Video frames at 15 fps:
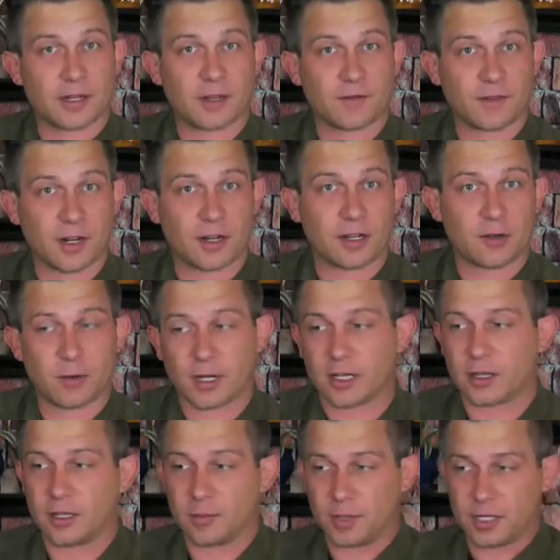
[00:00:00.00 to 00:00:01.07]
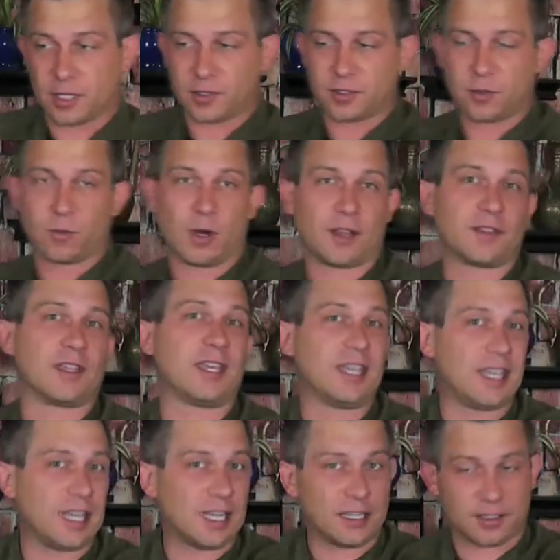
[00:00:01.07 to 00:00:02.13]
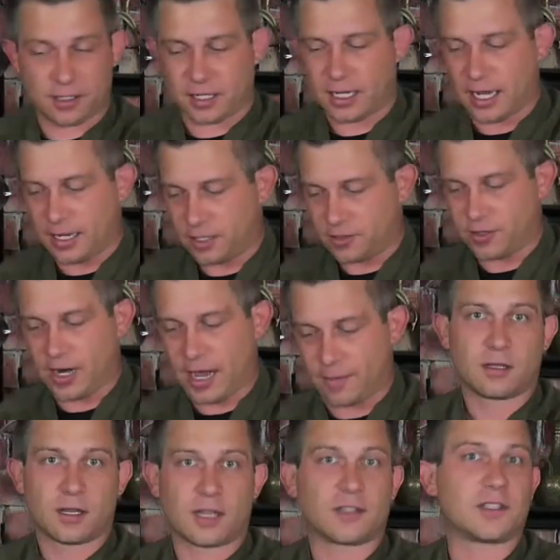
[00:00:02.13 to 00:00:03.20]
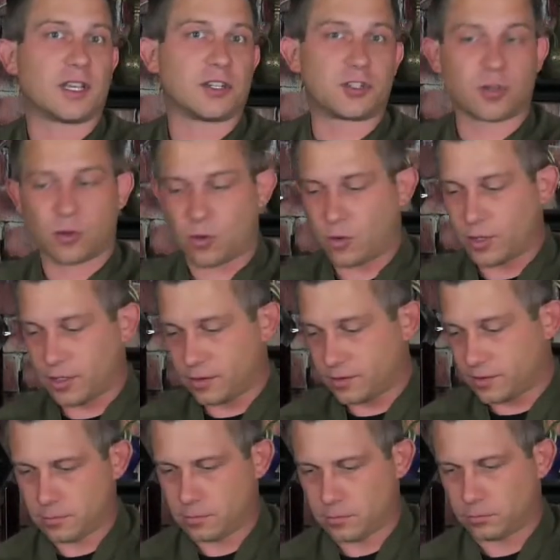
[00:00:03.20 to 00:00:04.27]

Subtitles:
it very quickly because you want the heat to kind of trap essential oils.